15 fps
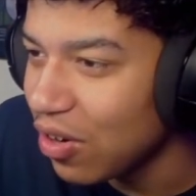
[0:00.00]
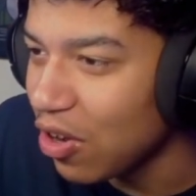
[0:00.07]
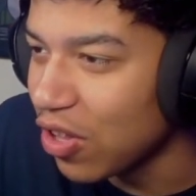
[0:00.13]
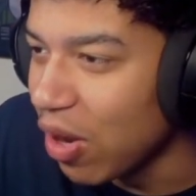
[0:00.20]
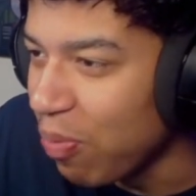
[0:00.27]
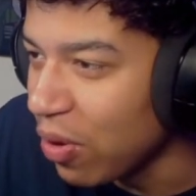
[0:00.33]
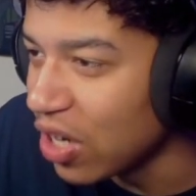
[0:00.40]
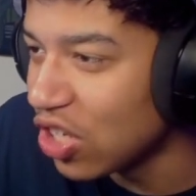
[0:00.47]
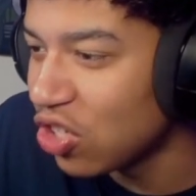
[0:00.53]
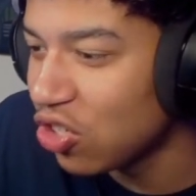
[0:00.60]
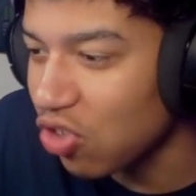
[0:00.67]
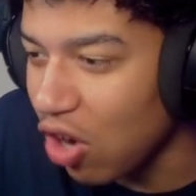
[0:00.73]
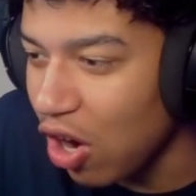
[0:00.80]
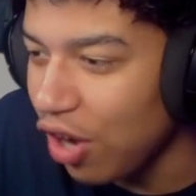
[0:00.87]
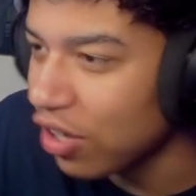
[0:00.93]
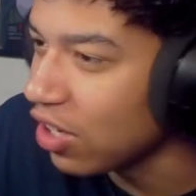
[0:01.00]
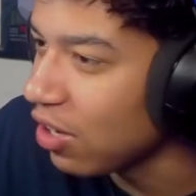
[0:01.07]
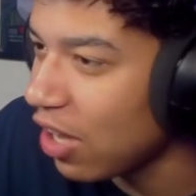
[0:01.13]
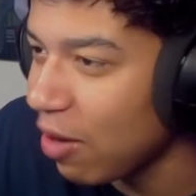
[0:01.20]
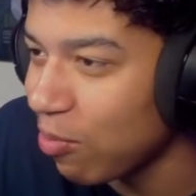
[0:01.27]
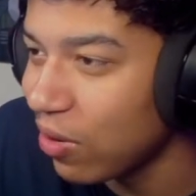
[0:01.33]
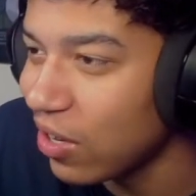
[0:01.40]
Oh, they're pretty
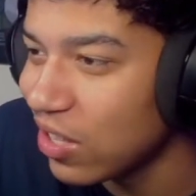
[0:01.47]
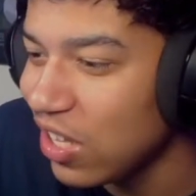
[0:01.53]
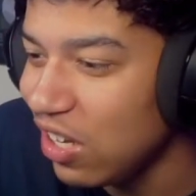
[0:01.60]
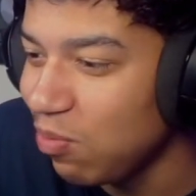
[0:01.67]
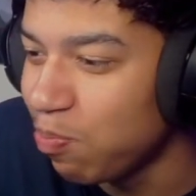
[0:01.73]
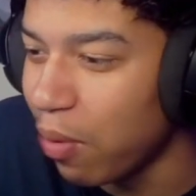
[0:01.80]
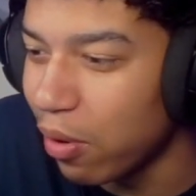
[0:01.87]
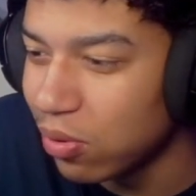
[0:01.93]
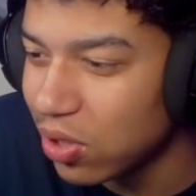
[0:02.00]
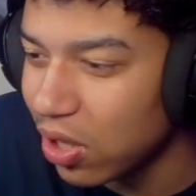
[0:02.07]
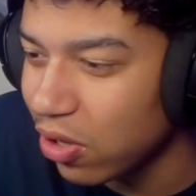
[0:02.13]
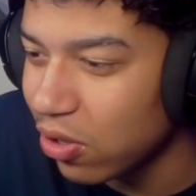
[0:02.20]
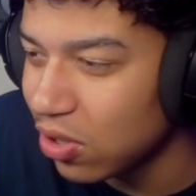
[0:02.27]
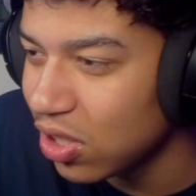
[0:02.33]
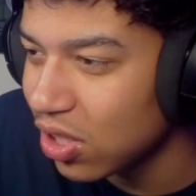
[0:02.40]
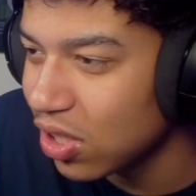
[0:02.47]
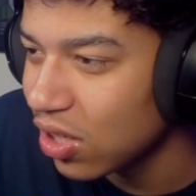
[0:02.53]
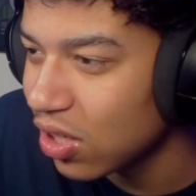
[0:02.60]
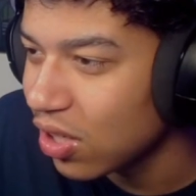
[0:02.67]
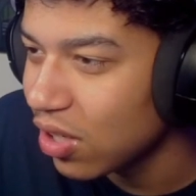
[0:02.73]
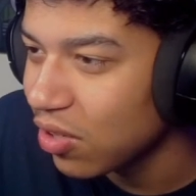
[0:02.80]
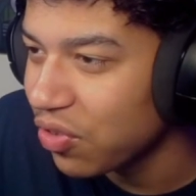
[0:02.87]
strong compared to these bozos.
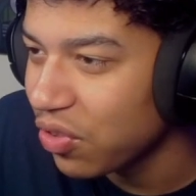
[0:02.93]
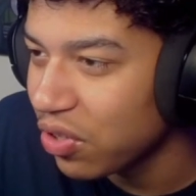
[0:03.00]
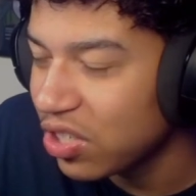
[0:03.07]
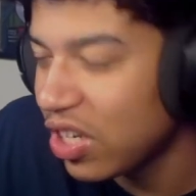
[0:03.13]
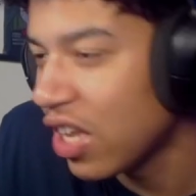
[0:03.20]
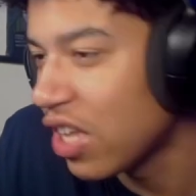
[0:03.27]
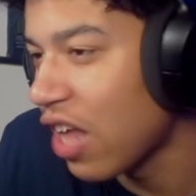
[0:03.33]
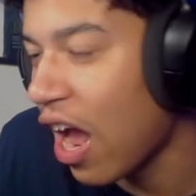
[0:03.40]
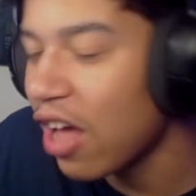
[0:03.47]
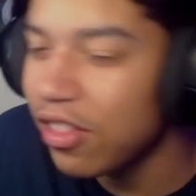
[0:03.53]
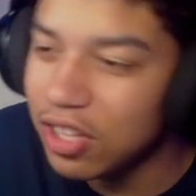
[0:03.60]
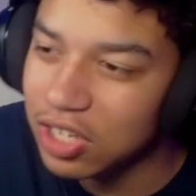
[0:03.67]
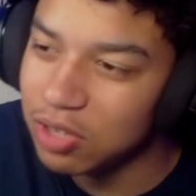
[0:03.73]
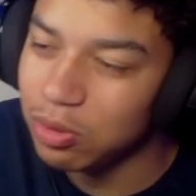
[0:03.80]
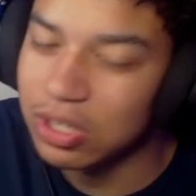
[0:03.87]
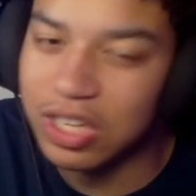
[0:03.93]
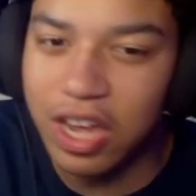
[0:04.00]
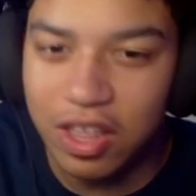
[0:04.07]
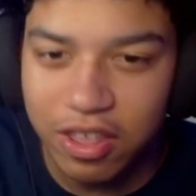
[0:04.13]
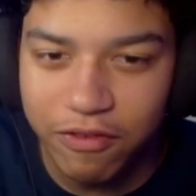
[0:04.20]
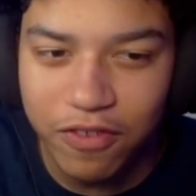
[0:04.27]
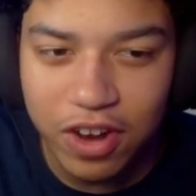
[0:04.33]
See how this. We'll see
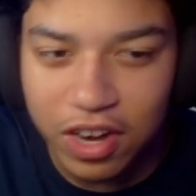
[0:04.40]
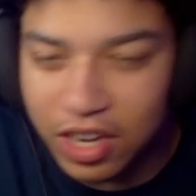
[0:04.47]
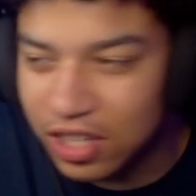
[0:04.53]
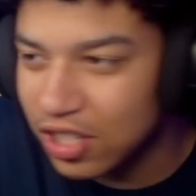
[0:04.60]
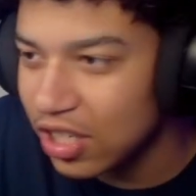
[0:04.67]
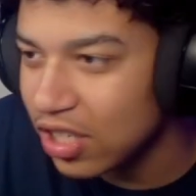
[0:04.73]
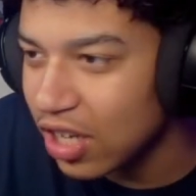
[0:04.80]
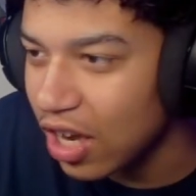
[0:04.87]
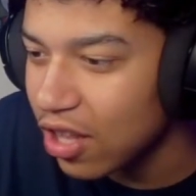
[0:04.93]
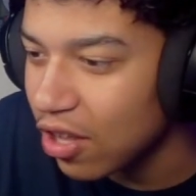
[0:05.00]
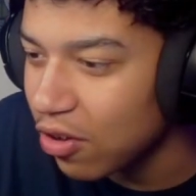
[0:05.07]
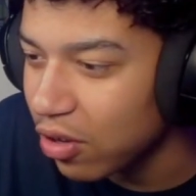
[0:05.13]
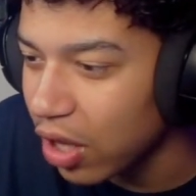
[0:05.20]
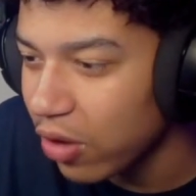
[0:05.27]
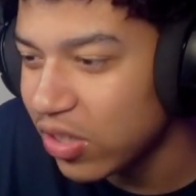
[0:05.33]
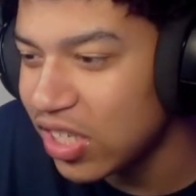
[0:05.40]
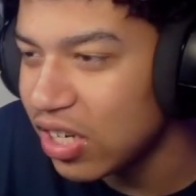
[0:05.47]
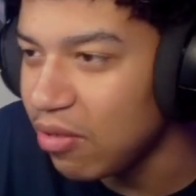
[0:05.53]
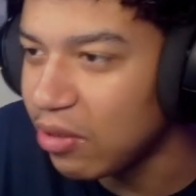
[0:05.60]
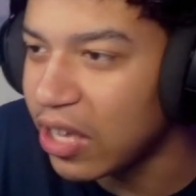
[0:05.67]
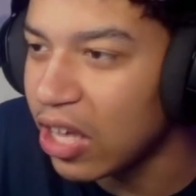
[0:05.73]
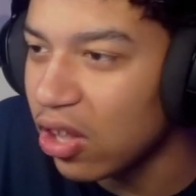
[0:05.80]
how they fare against this guy though. It's not
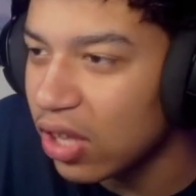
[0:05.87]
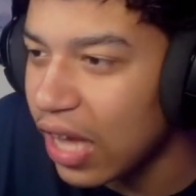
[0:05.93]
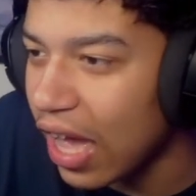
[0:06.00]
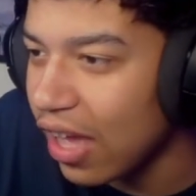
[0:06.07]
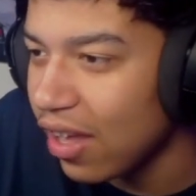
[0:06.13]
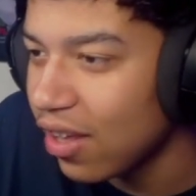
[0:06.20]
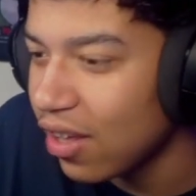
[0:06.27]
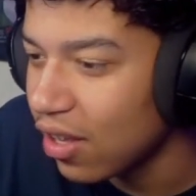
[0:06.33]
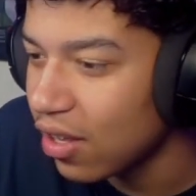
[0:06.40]
even Quilge.